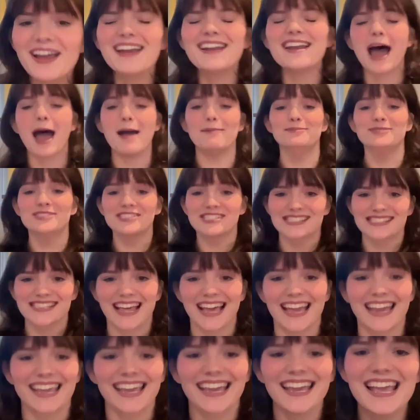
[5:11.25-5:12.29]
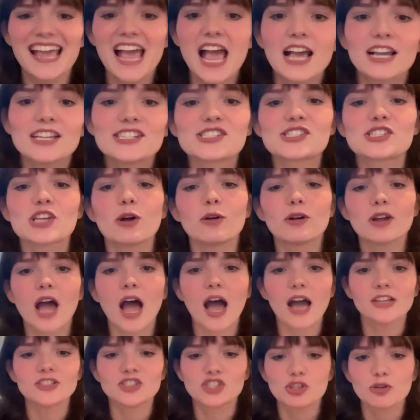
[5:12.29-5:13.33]
And I'm just like, so
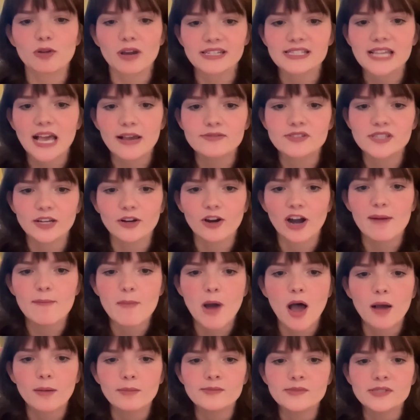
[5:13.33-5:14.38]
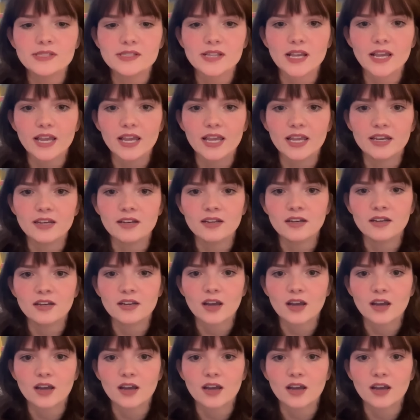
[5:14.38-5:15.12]
uh, do you guys have cigarette moms in